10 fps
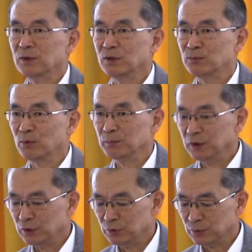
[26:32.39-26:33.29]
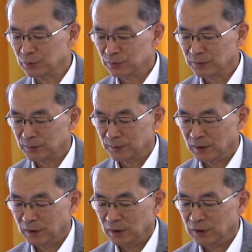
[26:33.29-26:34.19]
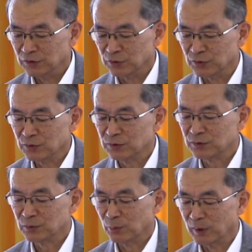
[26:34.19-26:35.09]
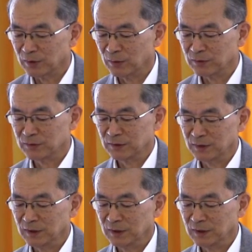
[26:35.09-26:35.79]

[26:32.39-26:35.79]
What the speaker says: from EU is good or not.